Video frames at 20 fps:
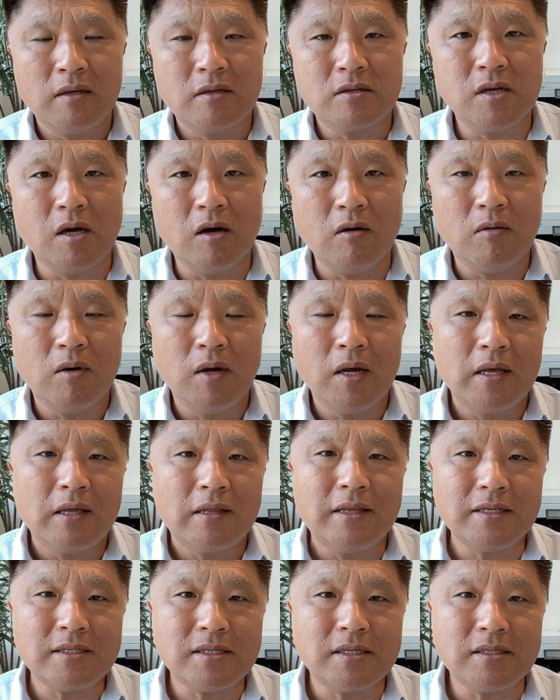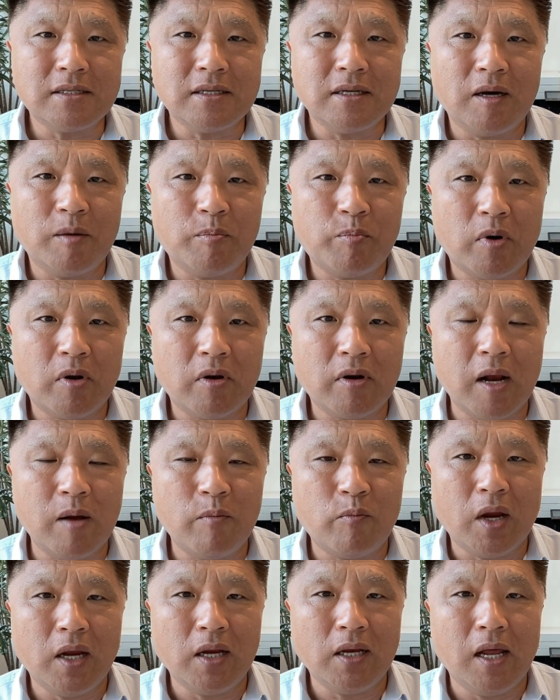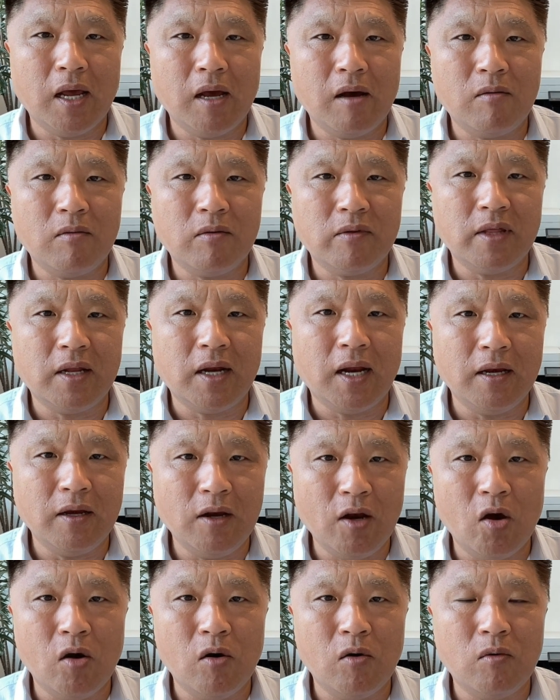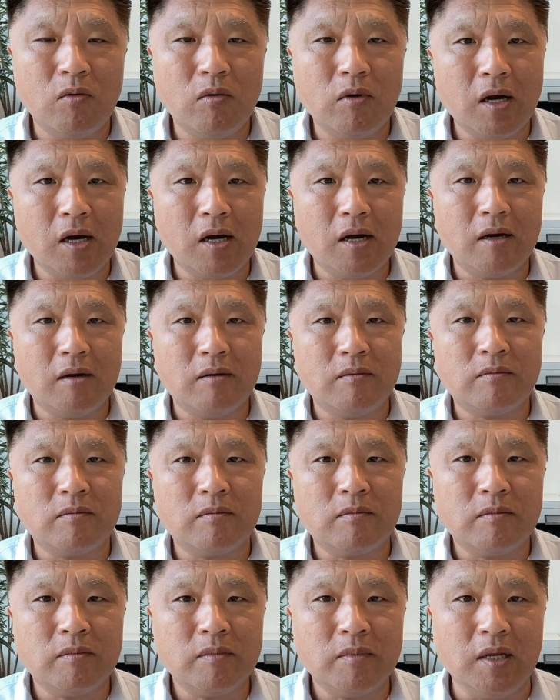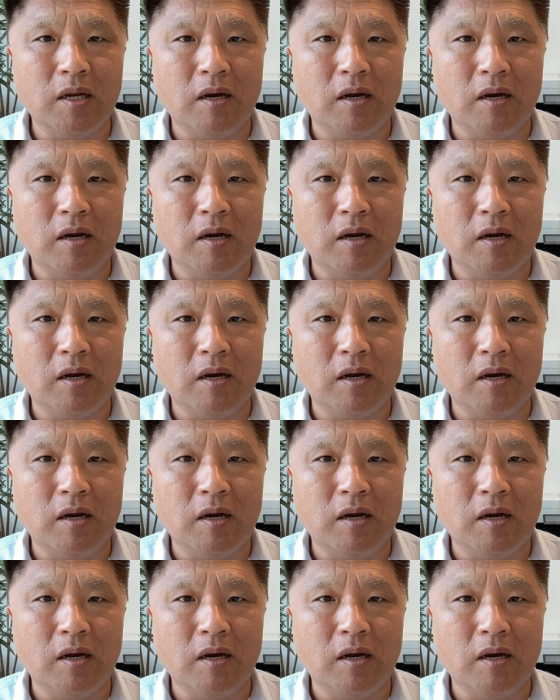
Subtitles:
So this is a program right now that I know,